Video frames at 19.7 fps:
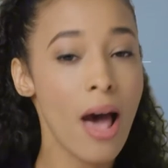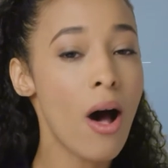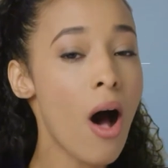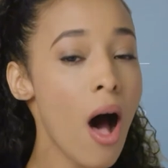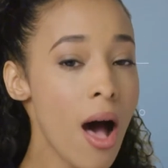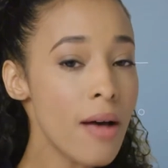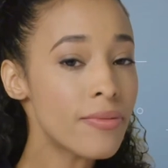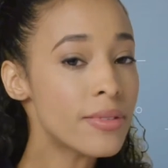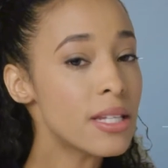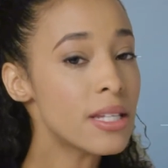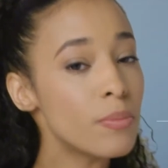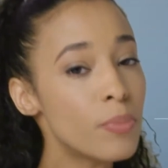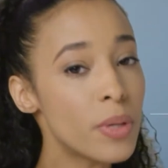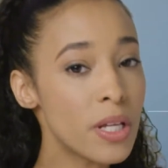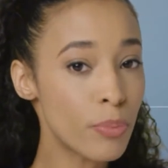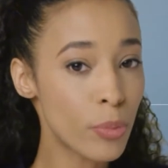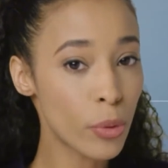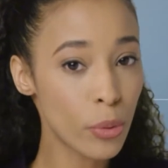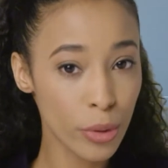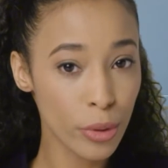Now, often
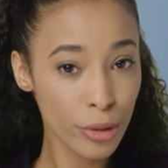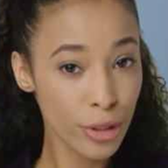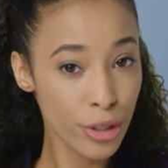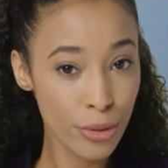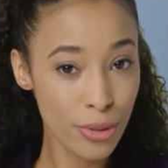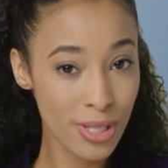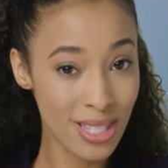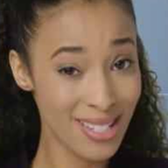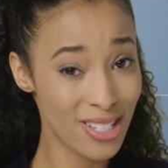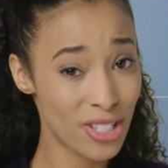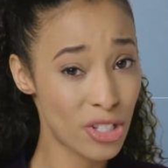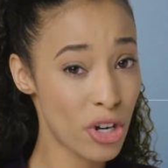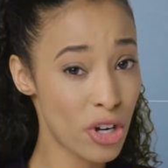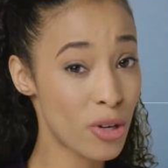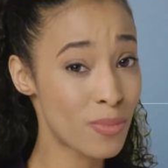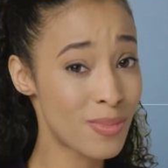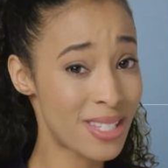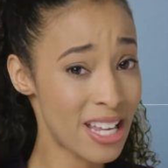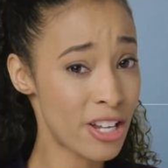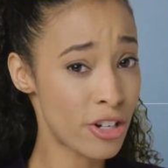people will use these
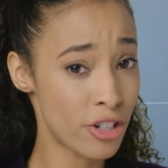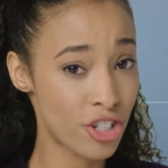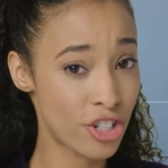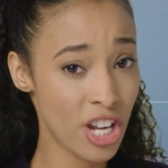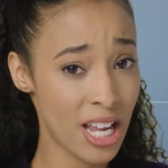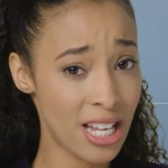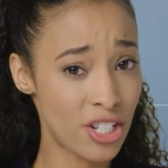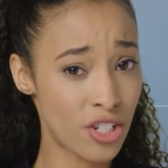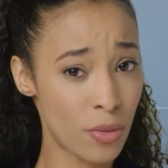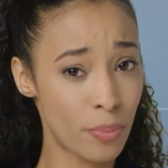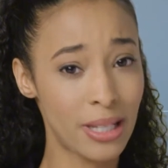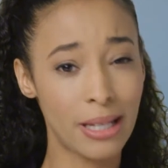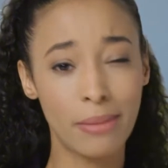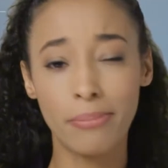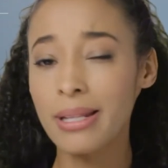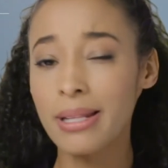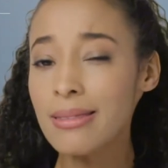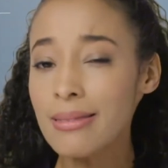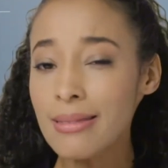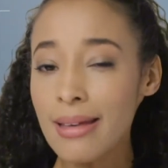terms interchangeably,
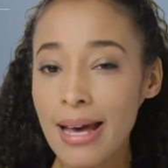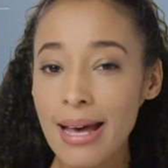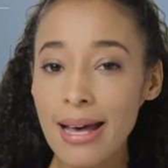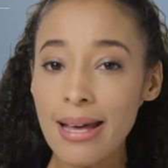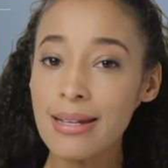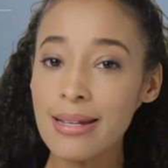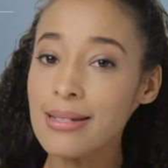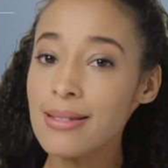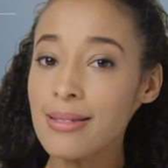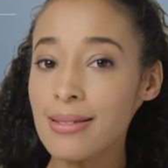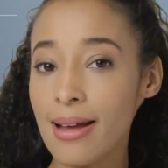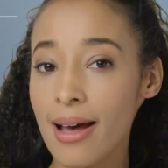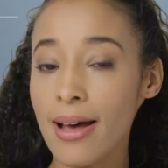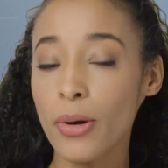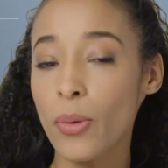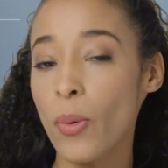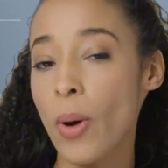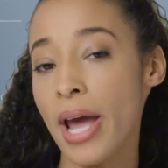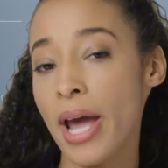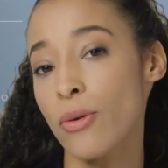but that is not
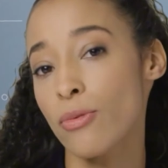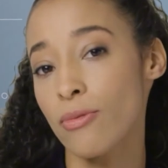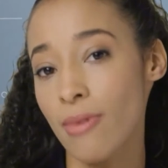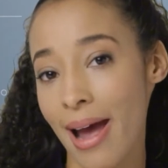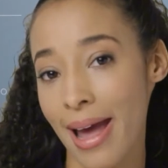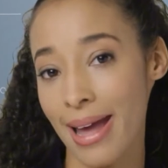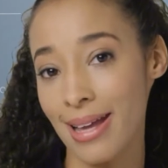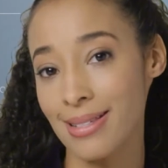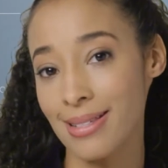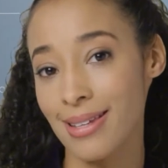quite right.